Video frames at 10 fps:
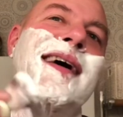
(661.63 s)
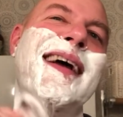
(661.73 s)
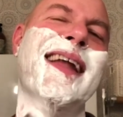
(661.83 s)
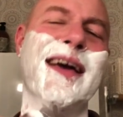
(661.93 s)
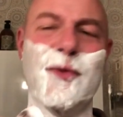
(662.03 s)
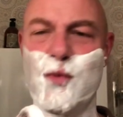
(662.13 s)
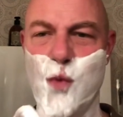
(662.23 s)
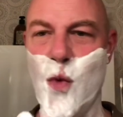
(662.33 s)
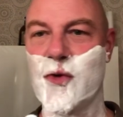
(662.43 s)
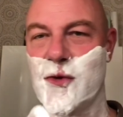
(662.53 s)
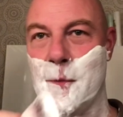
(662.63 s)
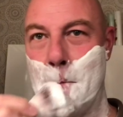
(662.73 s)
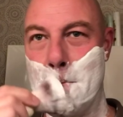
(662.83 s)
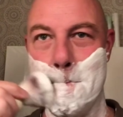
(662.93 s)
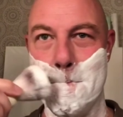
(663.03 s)
I like water,
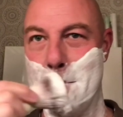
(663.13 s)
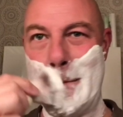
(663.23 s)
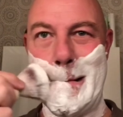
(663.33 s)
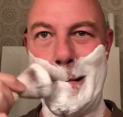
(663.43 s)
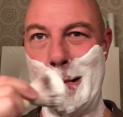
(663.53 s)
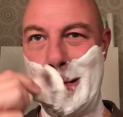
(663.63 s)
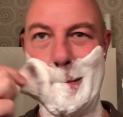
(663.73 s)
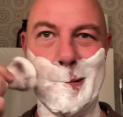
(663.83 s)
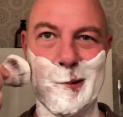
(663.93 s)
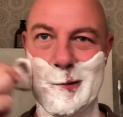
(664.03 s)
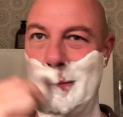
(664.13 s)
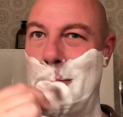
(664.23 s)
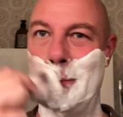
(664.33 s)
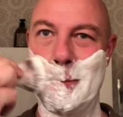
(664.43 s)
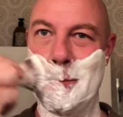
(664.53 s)
you know.
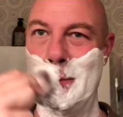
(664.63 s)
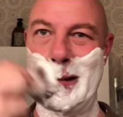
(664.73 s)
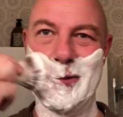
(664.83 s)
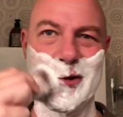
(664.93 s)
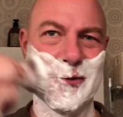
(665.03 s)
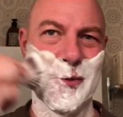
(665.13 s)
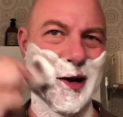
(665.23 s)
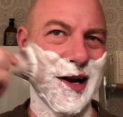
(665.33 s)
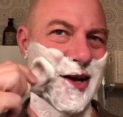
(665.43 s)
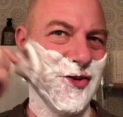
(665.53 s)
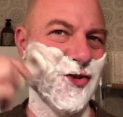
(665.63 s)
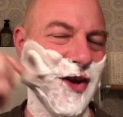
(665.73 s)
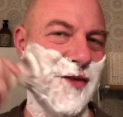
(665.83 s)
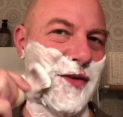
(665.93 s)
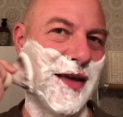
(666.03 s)
Big reason why I like
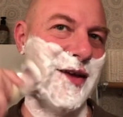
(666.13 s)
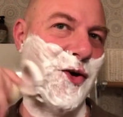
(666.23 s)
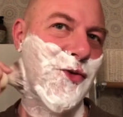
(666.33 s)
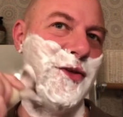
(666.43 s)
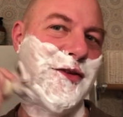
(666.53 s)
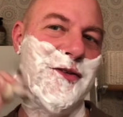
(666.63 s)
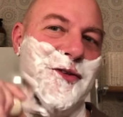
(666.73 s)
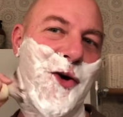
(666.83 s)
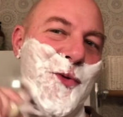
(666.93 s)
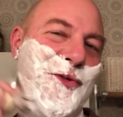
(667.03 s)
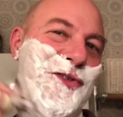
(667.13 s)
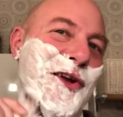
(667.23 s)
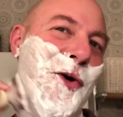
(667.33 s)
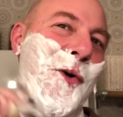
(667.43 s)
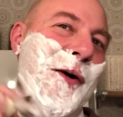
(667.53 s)
shaving. God, this is going
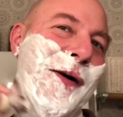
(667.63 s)
slow.